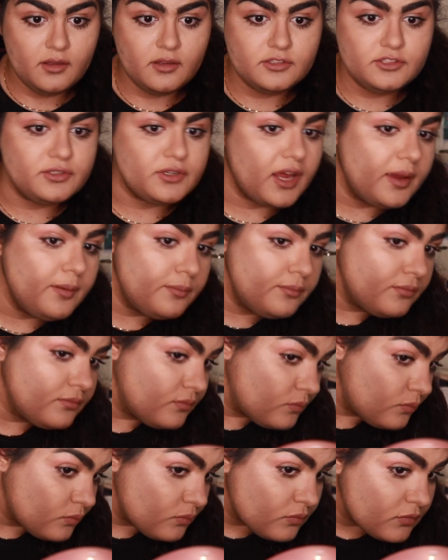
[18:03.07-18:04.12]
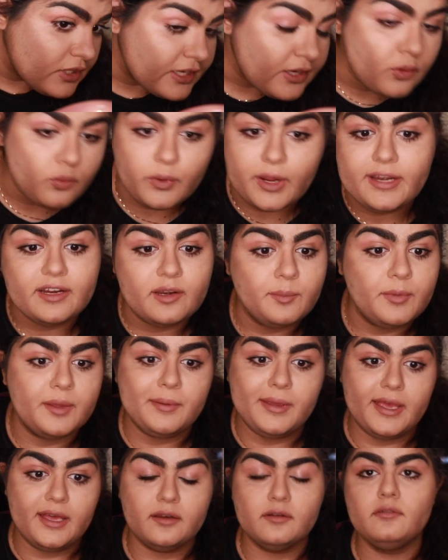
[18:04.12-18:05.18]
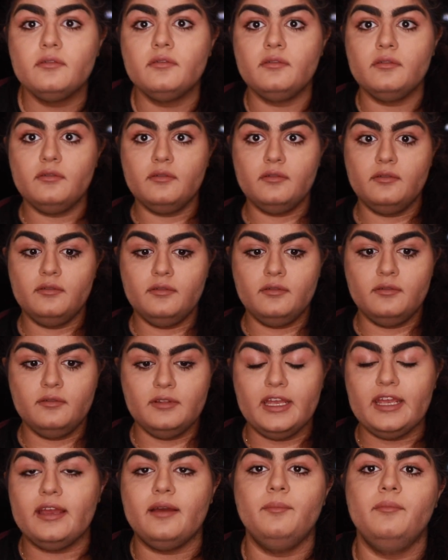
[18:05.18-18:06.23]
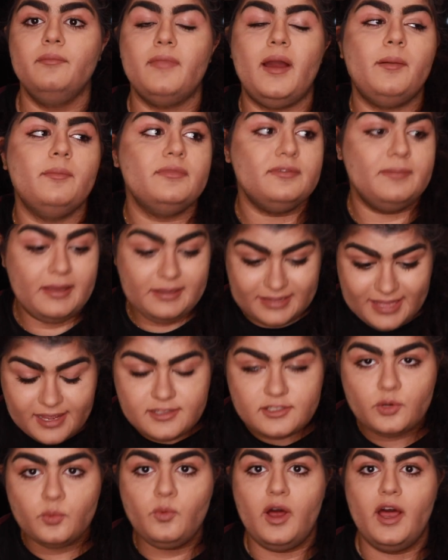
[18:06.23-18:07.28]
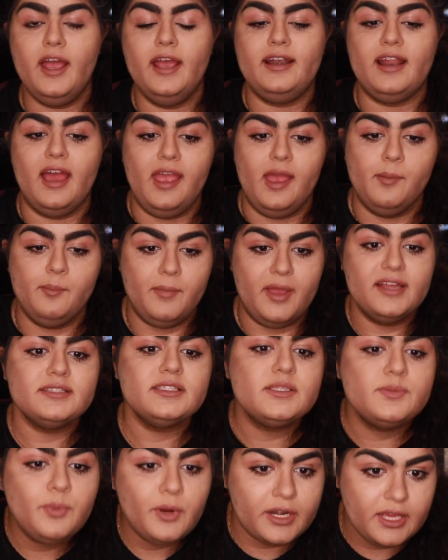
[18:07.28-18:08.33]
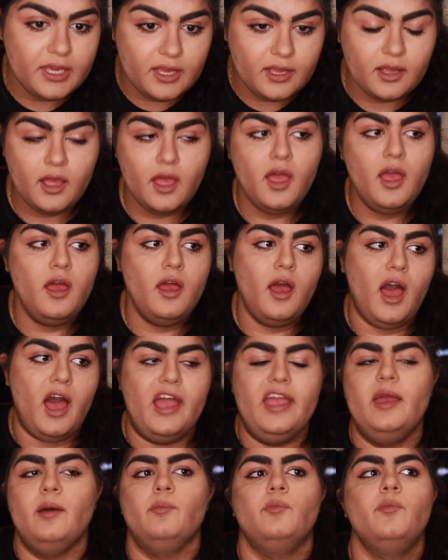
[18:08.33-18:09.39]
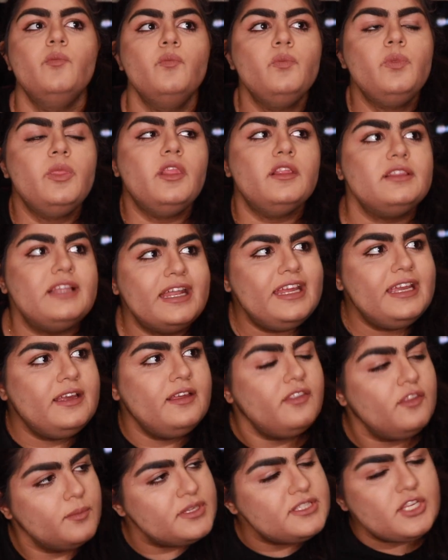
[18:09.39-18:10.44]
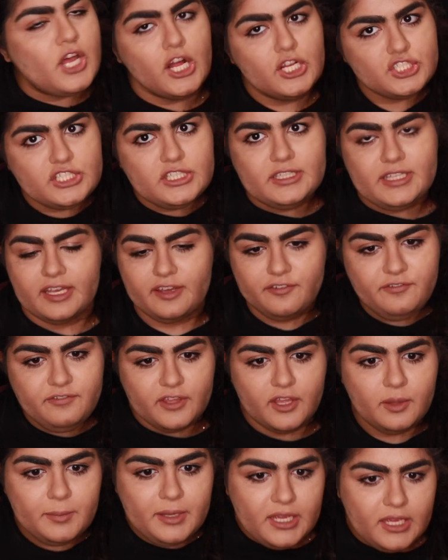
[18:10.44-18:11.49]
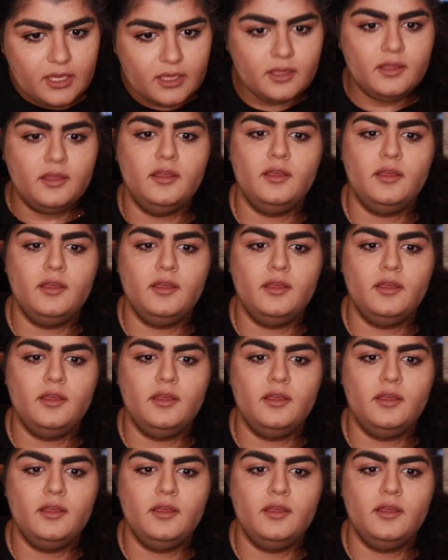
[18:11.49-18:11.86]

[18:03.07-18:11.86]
Dude, I'm like ready to be a man. Like, I'm, my legs are wide, I am manspreading, I am letting the misogyny, like, fill me.